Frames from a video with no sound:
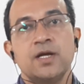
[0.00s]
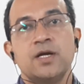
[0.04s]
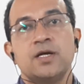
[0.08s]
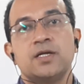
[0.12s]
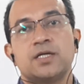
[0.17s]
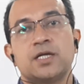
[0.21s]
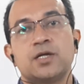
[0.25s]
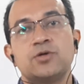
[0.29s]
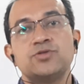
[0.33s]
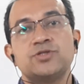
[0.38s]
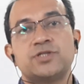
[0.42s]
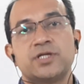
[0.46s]

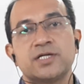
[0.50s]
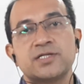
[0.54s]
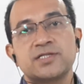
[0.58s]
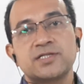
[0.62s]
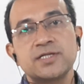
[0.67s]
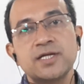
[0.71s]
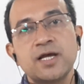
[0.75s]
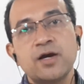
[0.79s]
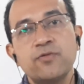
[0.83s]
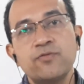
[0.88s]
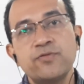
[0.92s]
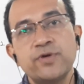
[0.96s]
Now just
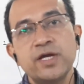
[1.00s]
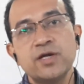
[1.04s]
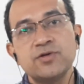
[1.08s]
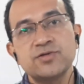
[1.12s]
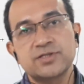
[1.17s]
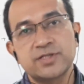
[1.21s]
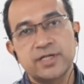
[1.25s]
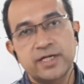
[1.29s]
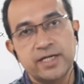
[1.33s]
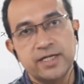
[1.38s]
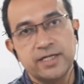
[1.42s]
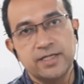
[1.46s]
now we have
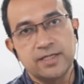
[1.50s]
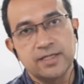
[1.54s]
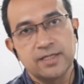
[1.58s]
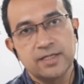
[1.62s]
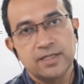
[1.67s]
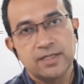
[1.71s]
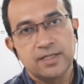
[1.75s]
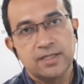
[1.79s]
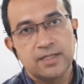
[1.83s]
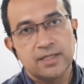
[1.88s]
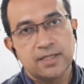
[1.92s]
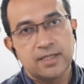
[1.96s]

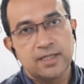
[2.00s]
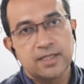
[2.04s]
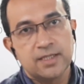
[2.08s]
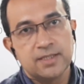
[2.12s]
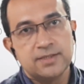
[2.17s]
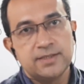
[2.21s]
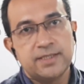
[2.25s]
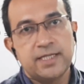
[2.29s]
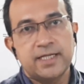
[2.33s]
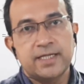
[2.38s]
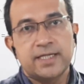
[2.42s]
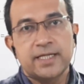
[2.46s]
studied
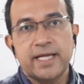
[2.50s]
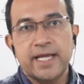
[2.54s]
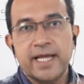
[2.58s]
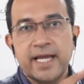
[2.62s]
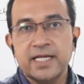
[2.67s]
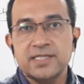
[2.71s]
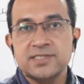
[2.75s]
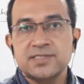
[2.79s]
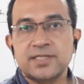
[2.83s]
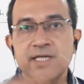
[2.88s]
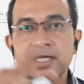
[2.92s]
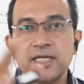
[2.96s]
that
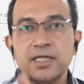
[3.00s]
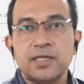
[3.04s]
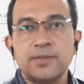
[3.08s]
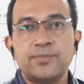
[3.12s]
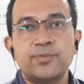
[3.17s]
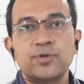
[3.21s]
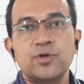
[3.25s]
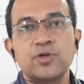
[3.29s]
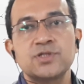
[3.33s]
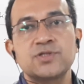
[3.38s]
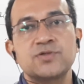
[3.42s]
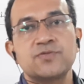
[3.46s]
x can
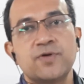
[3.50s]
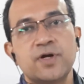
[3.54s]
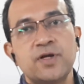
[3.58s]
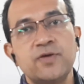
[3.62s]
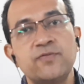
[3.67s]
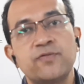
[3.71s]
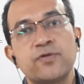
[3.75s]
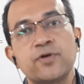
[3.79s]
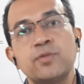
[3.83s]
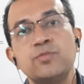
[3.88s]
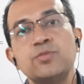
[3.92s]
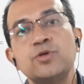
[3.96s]
approach
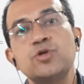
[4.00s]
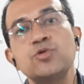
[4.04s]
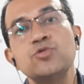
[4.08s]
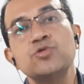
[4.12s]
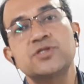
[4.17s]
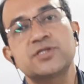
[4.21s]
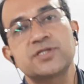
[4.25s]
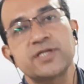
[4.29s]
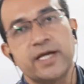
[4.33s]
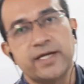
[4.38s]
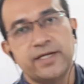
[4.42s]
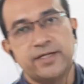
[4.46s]
1 from two
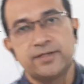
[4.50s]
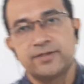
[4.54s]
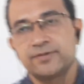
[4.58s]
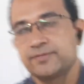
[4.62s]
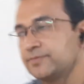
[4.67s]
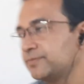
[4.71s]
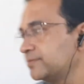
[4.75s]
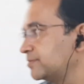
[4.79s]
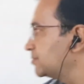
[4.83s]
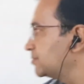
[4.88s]
sides.